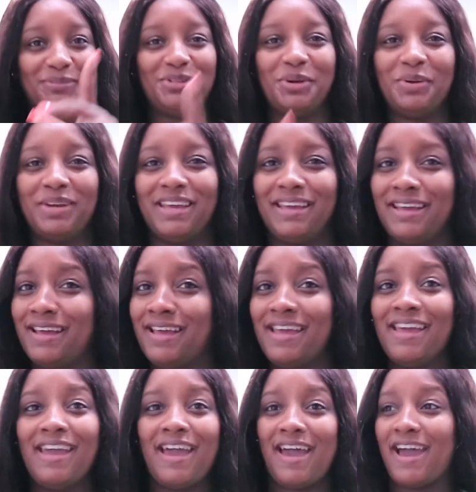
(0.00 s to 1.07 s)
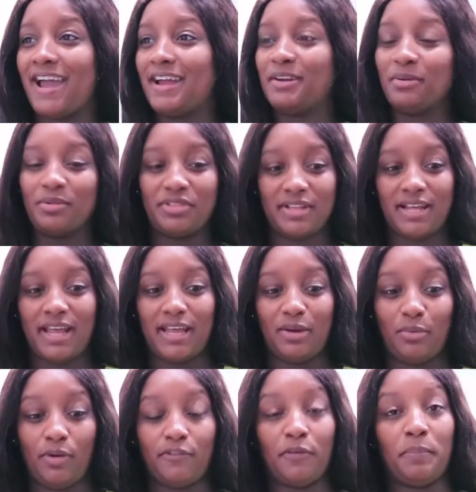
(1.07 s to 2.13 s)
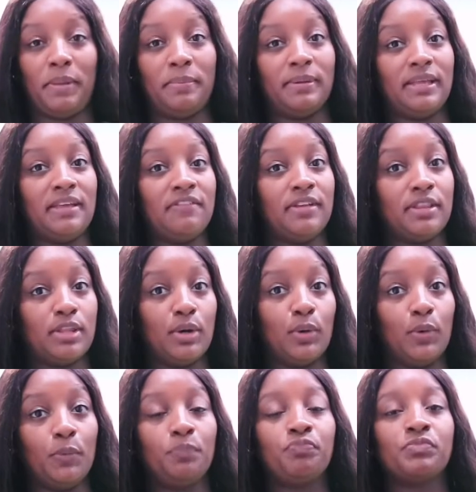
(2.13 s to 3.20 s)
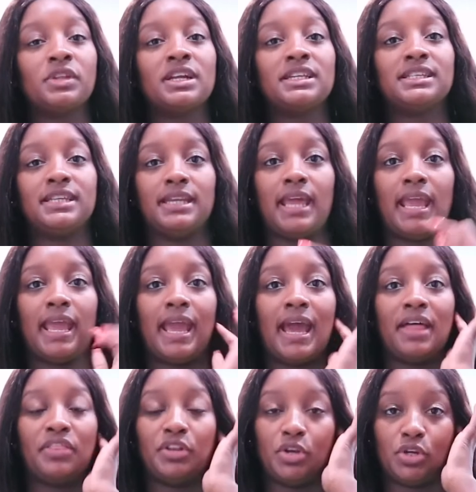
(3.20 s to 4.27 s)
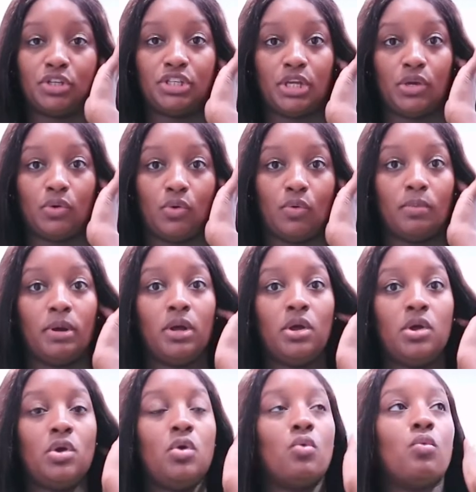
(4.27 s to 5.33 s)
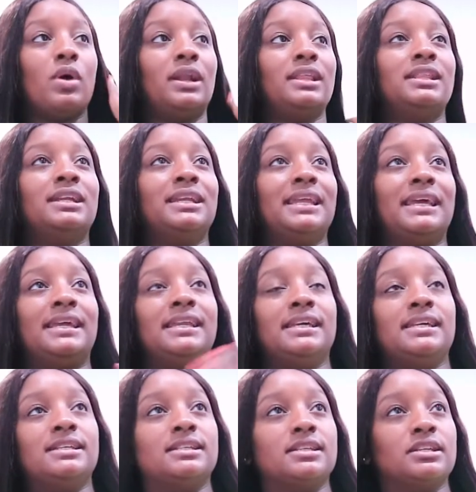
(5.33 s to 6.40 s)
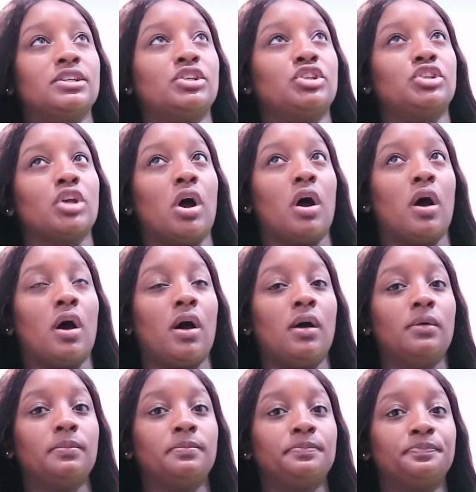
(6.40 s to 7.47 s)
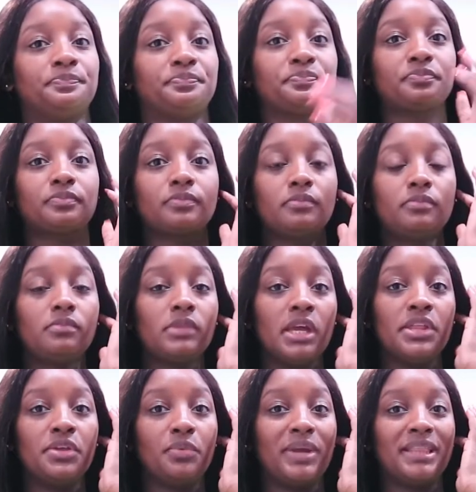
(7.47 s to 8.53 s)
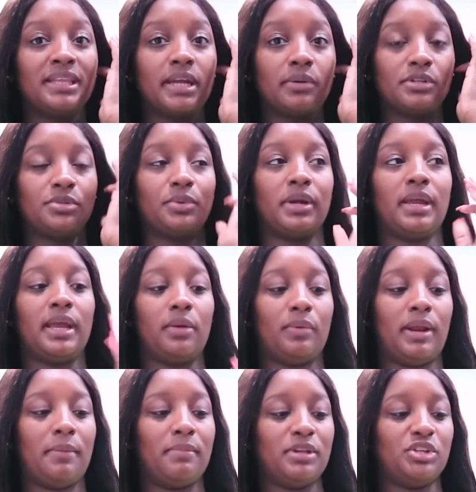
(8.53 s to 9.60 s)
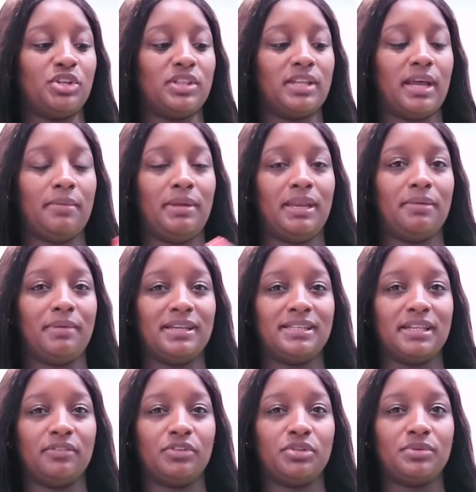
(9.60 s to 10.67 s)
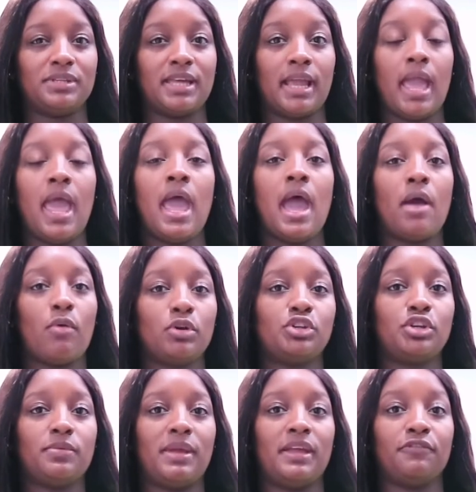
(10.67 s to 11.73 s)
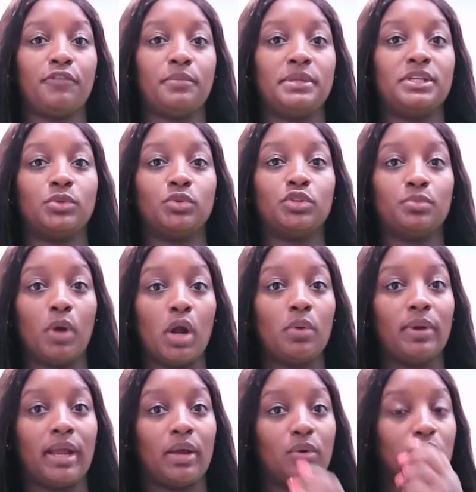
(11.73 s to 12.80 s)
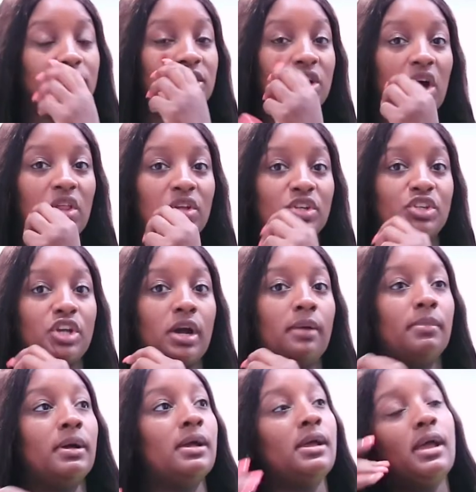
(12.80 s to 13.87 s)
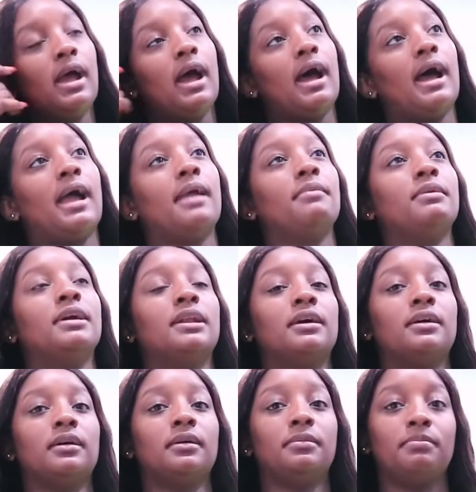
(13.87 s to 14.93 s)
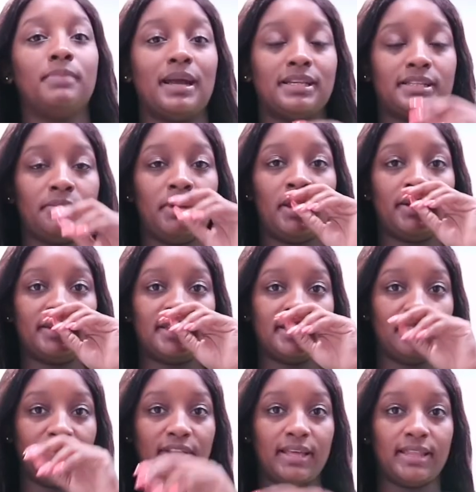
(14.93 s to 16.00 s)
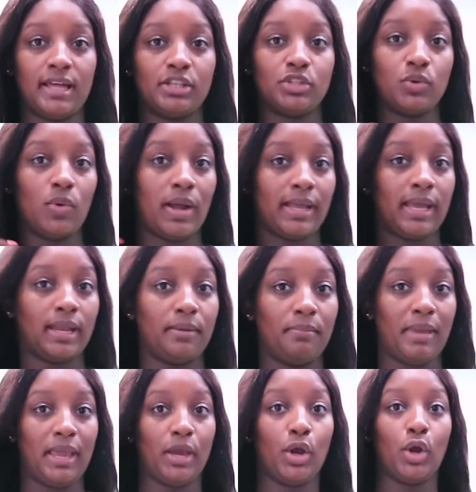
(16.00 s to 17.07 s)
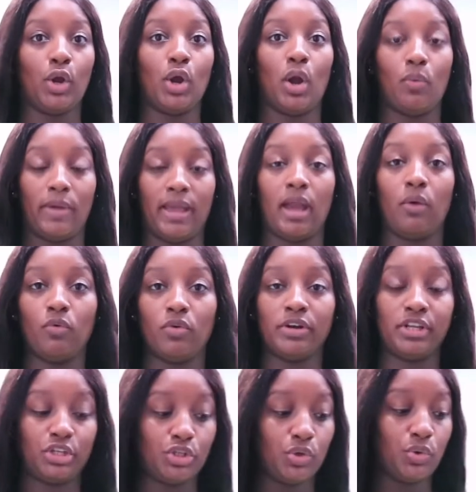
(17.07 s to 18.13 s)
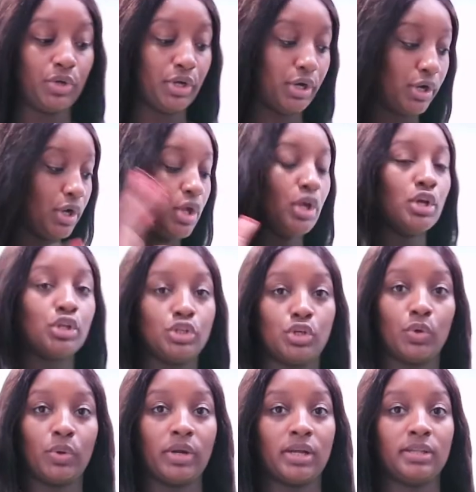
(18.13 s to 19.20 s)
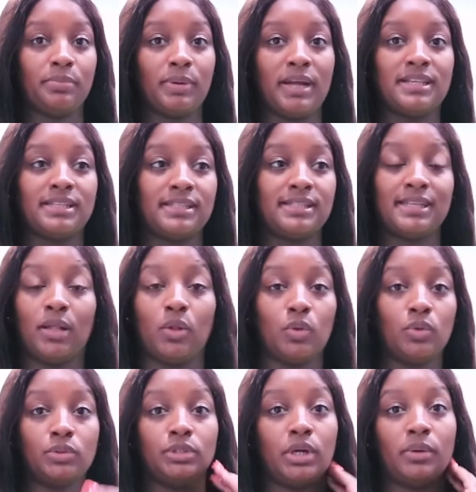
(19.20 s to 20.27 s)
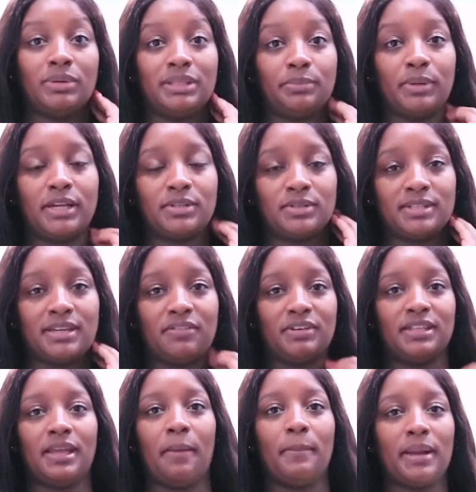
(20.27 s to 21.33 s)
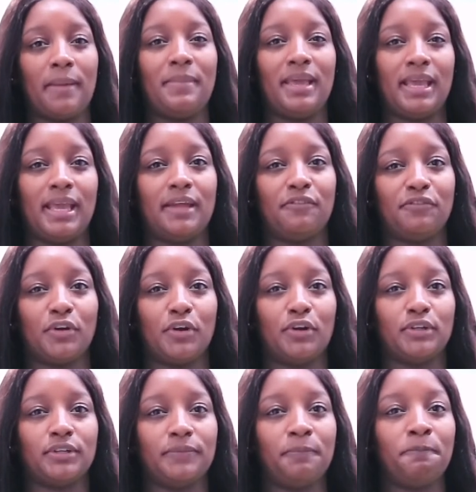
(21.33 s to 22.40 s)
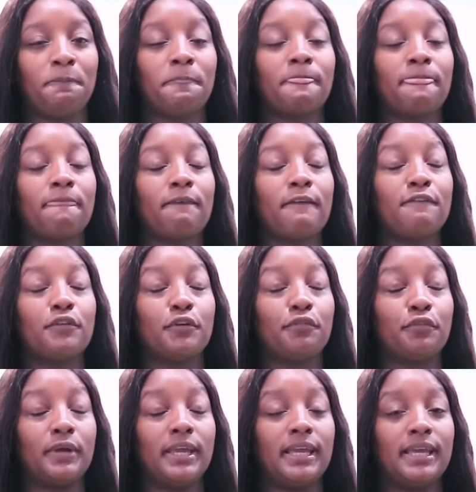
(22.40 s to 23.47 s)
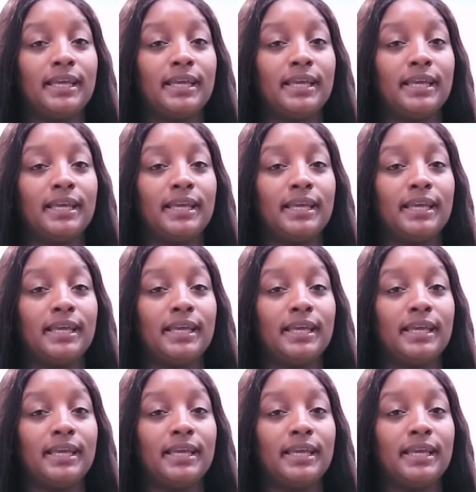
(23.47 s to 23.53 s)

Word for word: joking i don't think i can work for people even though today at the nursing home one of the ladies saw the wig that I was wearing and when I mentioned that I made it myself she was like I want you to make it for me so tomorrow when I go to the other job I'm gonna buy some hair and stuff like that so I can make her a wig I already showed her showed her the price told her what the price is and everything but I'm making it for her for free